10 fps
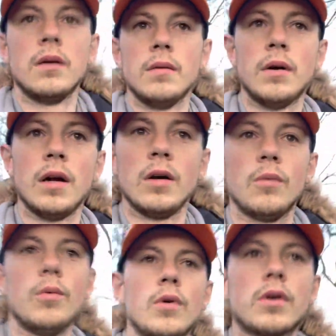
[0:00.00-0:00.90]
Well, a
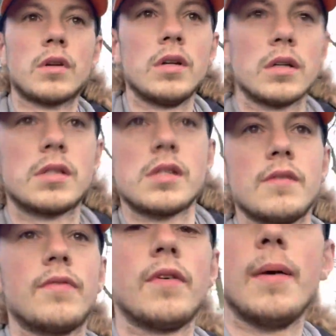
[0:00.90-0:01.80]
little walk it looks as
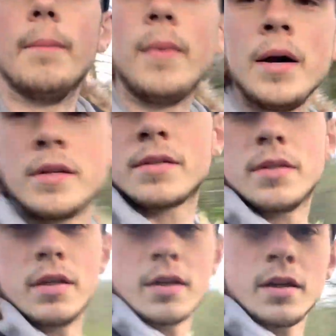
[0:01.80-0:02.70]
if it
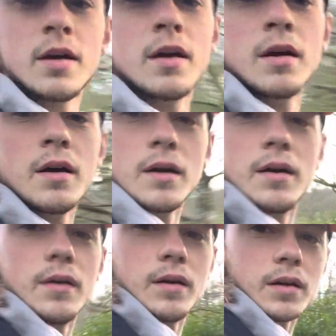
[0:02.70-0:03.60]
might
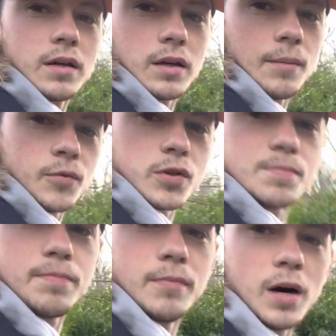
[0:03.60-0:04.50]
come to its
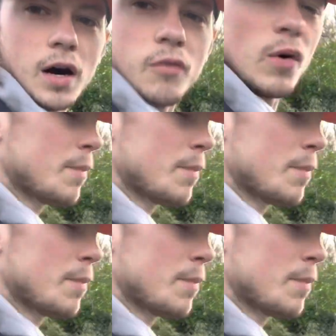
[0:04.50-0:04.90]
halfway